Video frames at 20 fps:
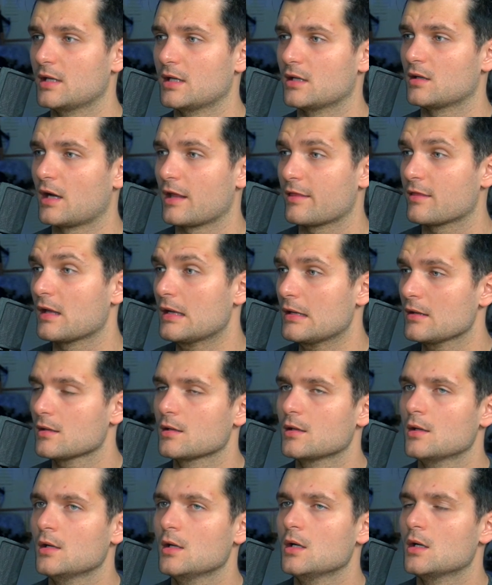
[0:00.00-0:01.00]
Yeah, I
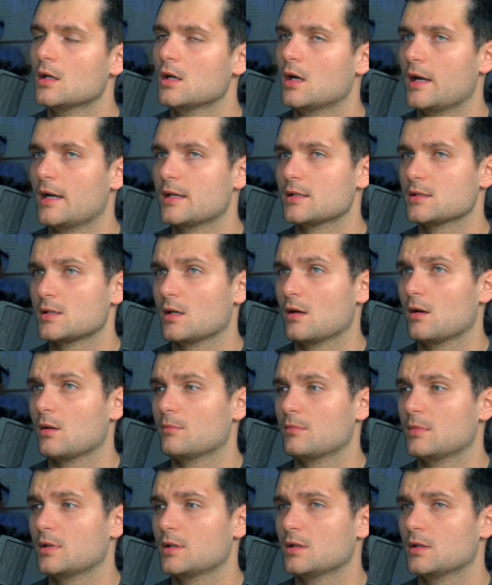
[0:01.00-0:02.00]
think.
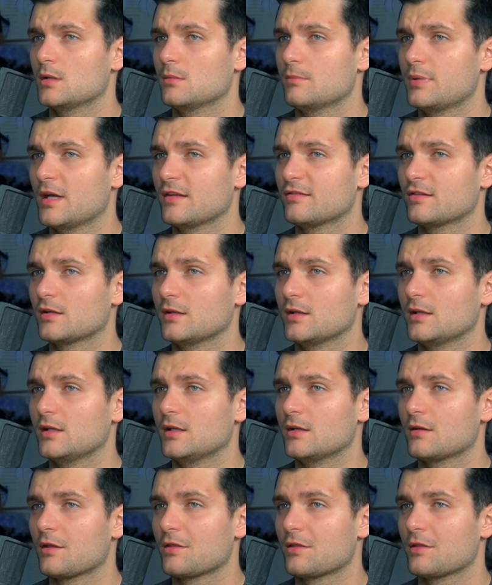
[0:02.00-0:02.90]
And basically,